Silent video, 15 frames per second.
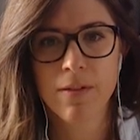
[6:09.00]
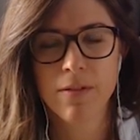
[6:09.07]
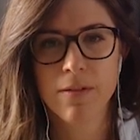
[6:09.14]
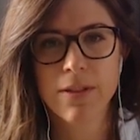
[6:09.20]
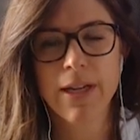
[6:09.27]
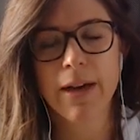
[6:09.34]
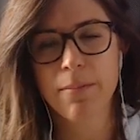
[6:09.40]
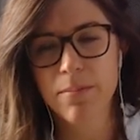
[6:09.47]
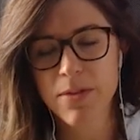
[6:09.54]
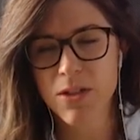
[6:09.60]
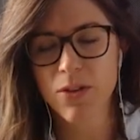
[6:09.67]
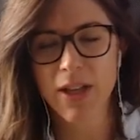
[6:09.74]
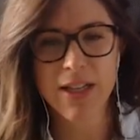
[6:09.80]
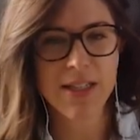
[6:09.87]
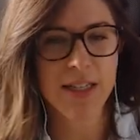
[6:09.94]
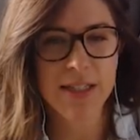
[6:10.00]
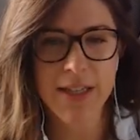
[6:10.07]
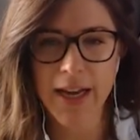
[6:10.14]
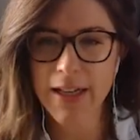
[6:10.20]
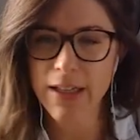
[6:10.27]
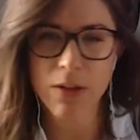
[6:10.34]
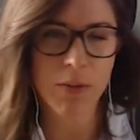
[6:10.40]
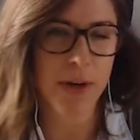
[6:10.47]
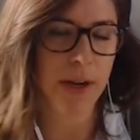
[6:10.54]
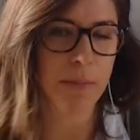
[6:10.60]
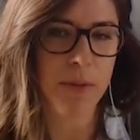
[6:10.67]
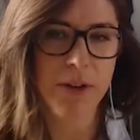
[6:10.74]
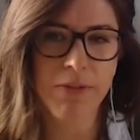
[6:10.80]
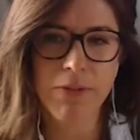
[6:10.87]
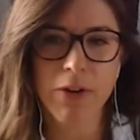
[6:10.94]
Yeah, so that's exactly what I'm
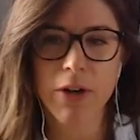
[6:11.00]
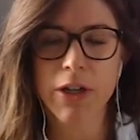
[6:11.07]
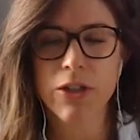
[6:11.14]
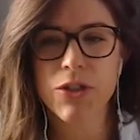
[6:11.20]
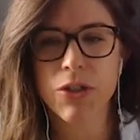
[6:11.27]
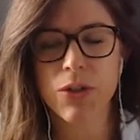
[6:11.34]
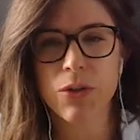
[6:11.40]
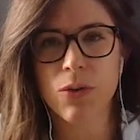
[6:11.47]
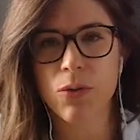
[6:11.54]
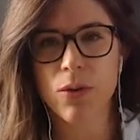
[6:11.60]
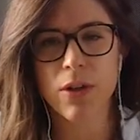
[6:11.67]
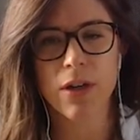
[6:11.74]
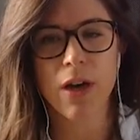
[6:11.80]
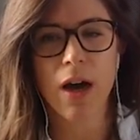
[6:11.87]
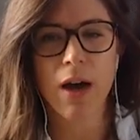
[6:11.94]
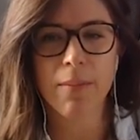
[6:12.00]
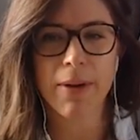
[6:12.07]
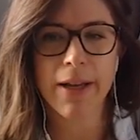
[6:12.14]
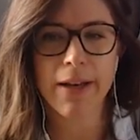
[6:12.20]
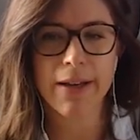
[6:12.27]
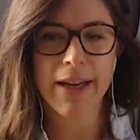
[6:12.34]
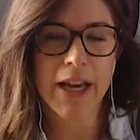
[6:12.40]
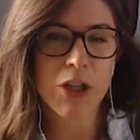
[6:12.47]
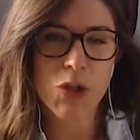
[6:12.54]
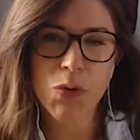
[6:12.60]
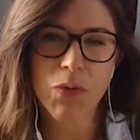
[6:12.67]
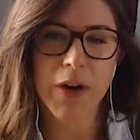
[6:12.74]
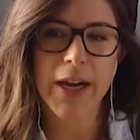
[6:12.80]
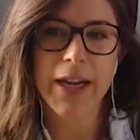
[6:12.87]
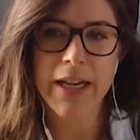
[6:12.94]
referring to. The common
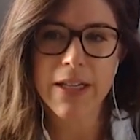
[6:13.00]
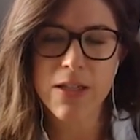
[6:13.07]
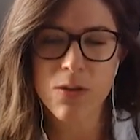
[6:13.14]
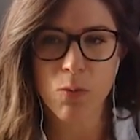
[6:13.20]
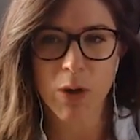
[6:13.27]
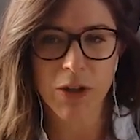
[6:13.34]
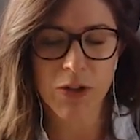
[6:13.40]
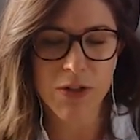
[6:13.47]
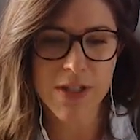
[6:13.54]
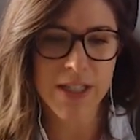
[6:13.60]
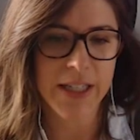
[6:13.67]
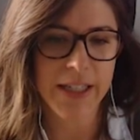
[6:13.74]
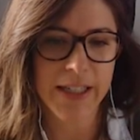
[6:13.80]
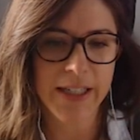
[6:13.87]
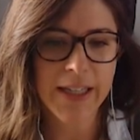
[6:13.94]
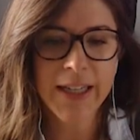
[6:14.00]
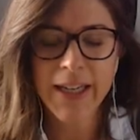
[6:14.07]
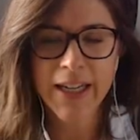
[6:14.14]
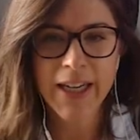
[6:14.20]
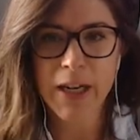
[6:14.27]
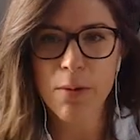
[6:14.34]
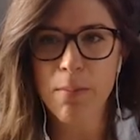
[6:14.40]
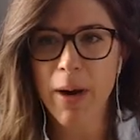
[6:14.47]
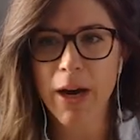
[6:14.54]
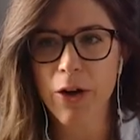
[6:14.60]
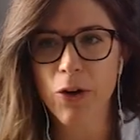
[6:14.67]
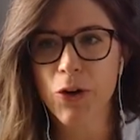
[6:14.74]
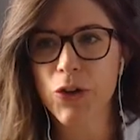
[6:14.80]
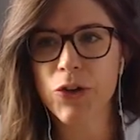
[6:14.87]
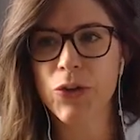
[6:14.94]
catchphrase, what you'll see in
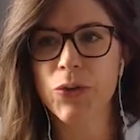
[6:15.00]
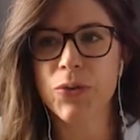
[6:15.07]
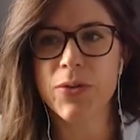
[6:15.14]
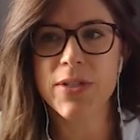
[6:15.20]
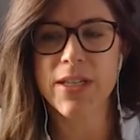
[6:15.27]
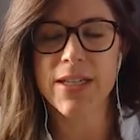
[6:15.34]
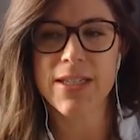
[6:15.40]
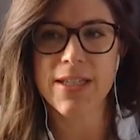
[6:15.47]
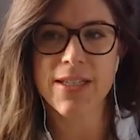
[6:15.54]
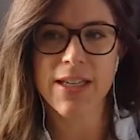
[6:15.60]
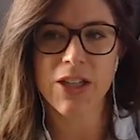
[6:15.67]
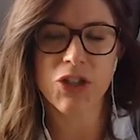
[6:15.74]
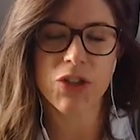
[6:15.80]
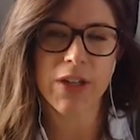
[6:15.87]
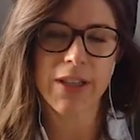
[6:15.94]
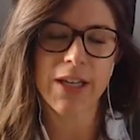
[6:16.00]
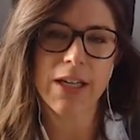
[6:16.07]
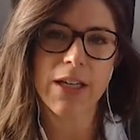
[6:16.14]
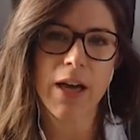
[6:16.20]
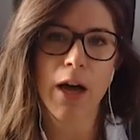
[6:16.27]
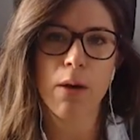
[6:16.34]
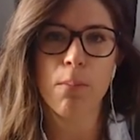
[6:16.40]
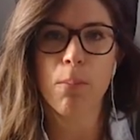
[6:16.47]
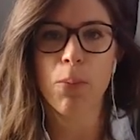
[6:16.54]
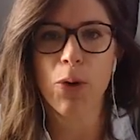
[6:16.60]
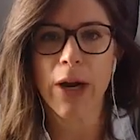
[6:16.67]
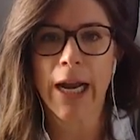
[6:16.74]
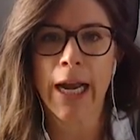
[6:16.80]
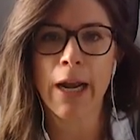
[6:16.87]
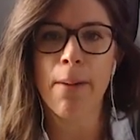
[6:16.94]
modern news, is essentially the gut
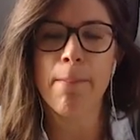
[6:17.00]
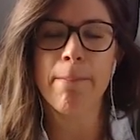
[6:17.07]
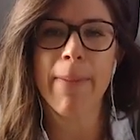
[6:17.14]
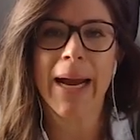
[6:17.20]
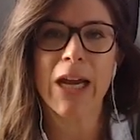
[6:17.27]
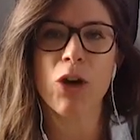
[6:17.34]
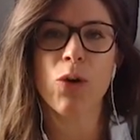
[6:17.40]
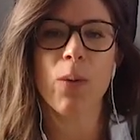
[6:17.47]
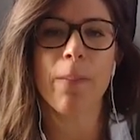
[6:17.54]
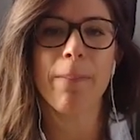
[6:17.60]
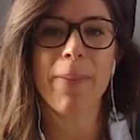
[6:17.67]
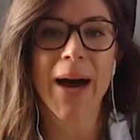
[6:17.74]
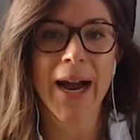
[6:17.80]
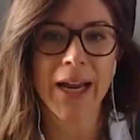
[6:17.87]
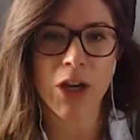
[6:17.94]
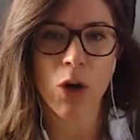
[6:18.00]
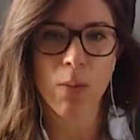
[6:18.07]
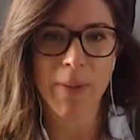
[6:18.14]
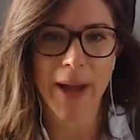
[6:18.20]
brain microbiome